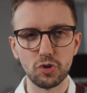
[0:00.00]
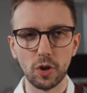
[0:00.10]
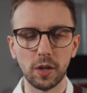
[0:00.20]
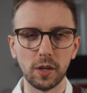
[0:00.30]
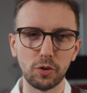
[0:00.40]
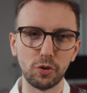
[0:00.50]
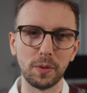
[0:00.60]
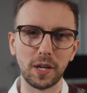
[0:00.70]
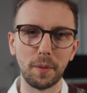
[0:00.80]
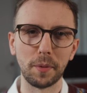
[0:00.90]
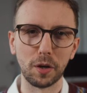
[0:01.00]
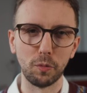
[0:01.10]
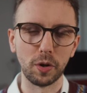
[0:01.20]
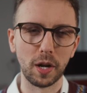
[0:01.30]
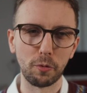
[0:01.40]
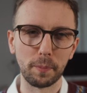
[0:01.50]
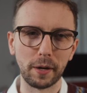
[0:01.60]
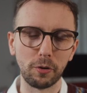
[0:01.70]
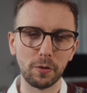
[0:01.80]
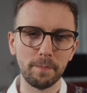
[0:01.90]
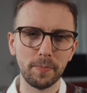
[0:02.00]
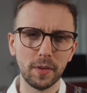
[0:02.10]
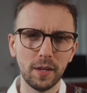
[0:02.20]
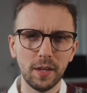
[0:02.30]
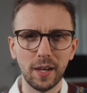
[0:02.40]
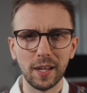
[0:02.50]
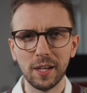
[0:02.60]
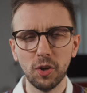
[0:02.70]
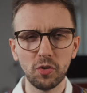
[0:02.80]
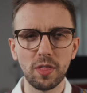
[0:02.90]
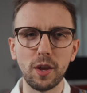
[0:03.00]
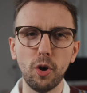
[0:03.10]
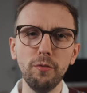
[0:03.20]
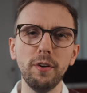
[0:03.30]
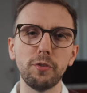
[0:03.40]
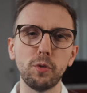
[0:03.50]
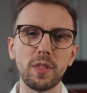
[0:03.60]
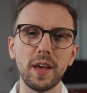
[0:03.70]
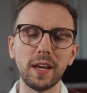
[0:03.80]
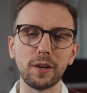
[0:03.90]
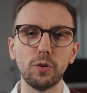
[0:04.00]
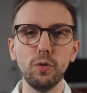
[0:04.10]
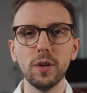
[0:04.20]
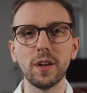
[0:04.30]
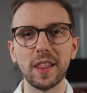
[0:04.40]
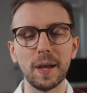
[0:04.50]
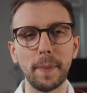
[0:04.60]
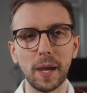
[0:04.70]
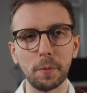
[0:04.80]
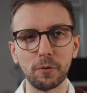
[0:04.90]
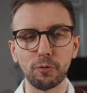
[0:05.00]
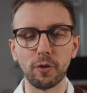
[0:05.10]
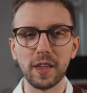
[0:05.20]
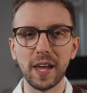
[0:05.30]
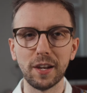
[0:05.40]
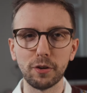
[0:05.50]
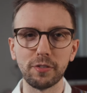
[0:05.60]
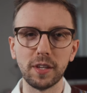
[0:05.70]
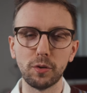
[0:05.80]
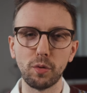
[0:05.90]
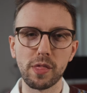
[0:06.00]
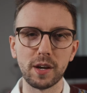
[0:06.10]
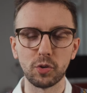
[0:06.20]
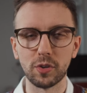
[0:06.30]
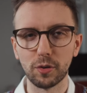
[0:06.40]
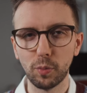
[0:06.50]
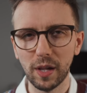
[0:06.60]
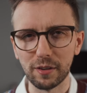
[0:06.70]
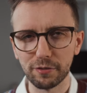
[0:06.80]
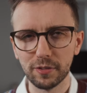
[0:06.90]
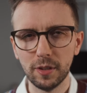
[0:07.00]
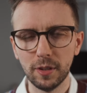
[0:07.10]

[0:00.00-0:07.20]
journey to becoming a 100 bagger. And here's the overview they included in their paper for the end of year 2012.